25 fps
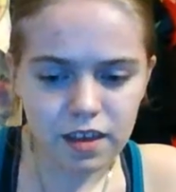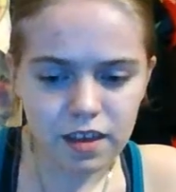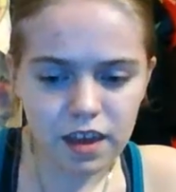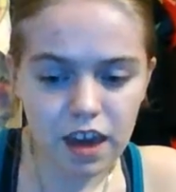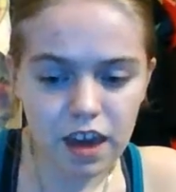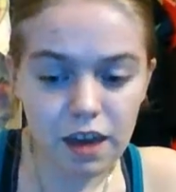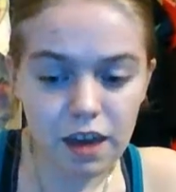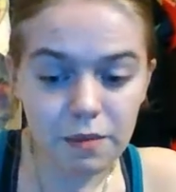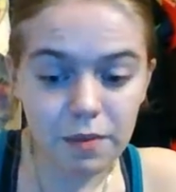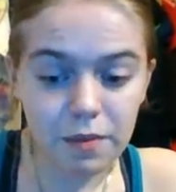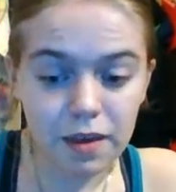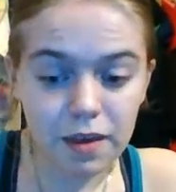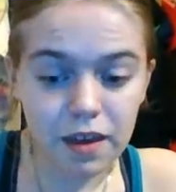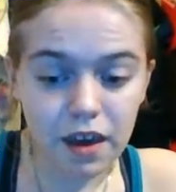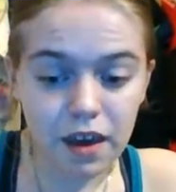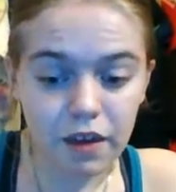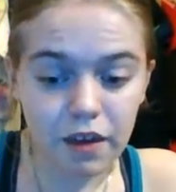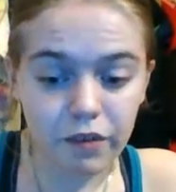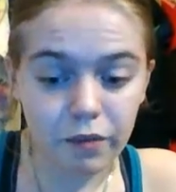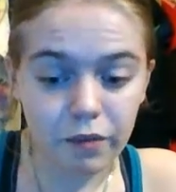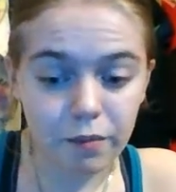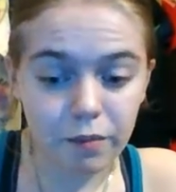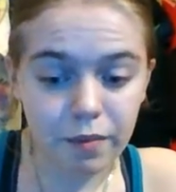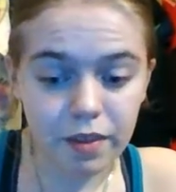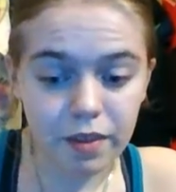Canby, I
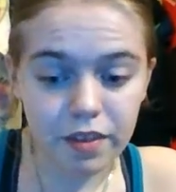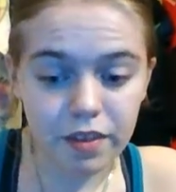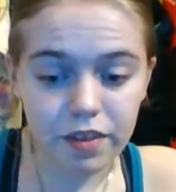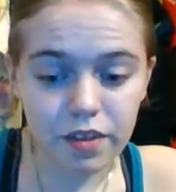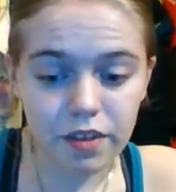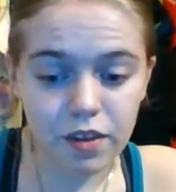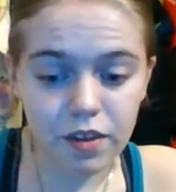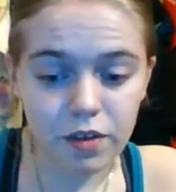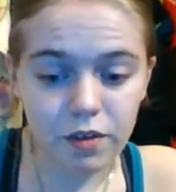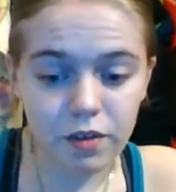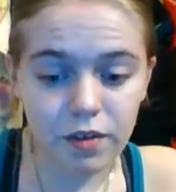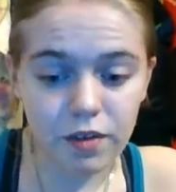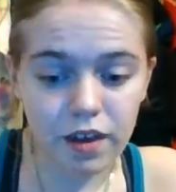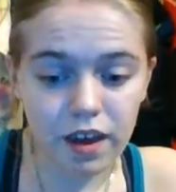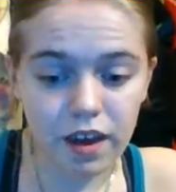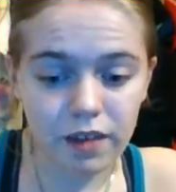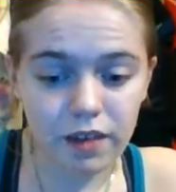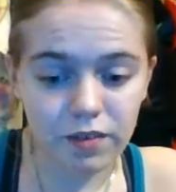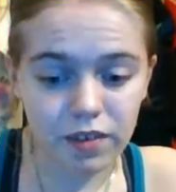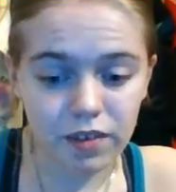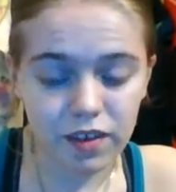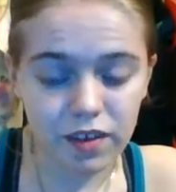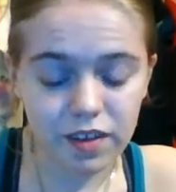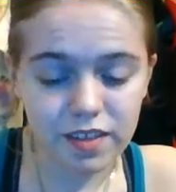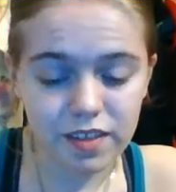will miss you. Have
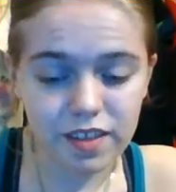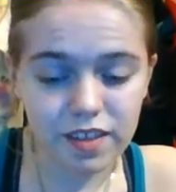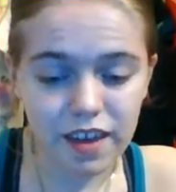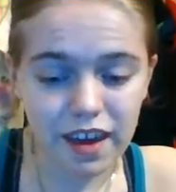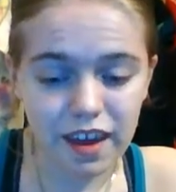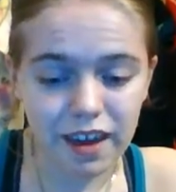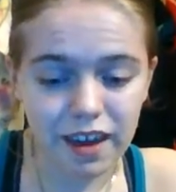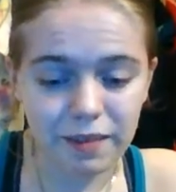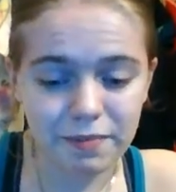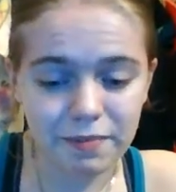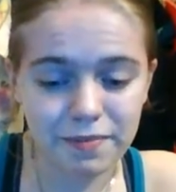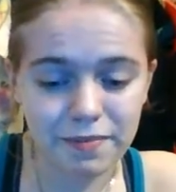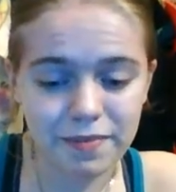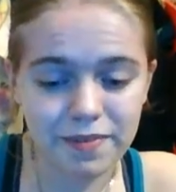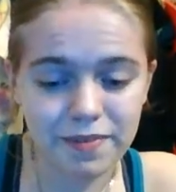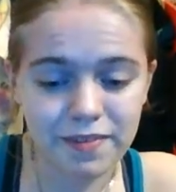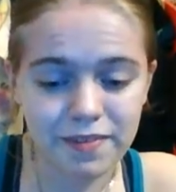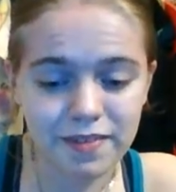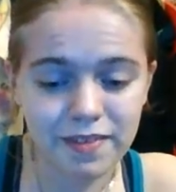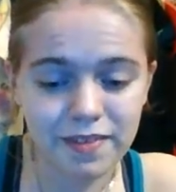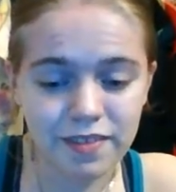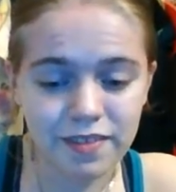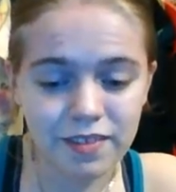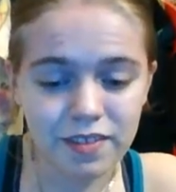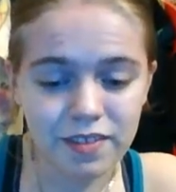a good time.
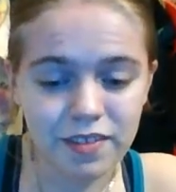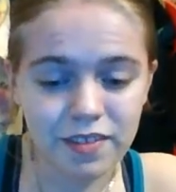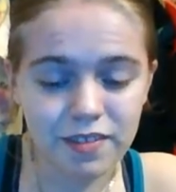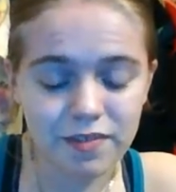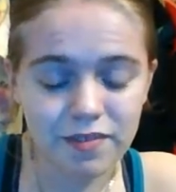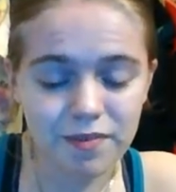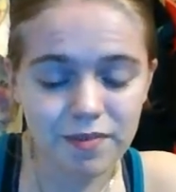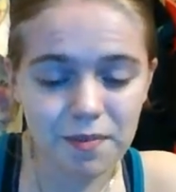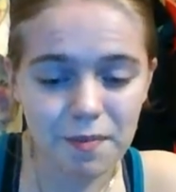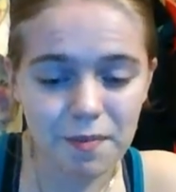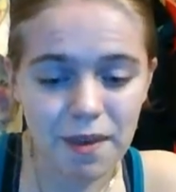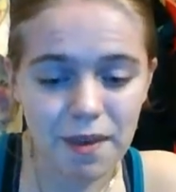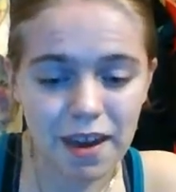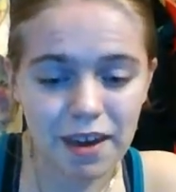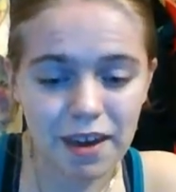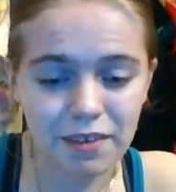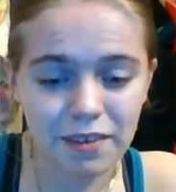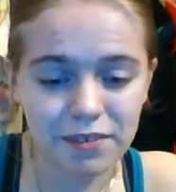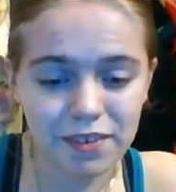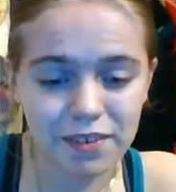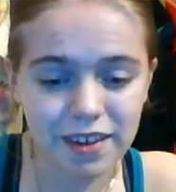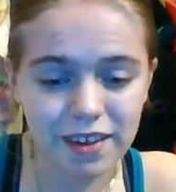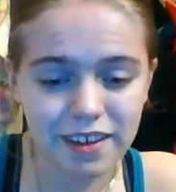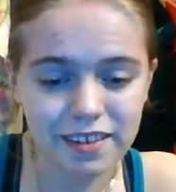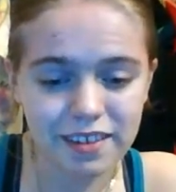From
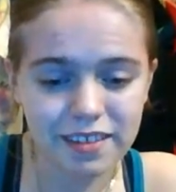Avery.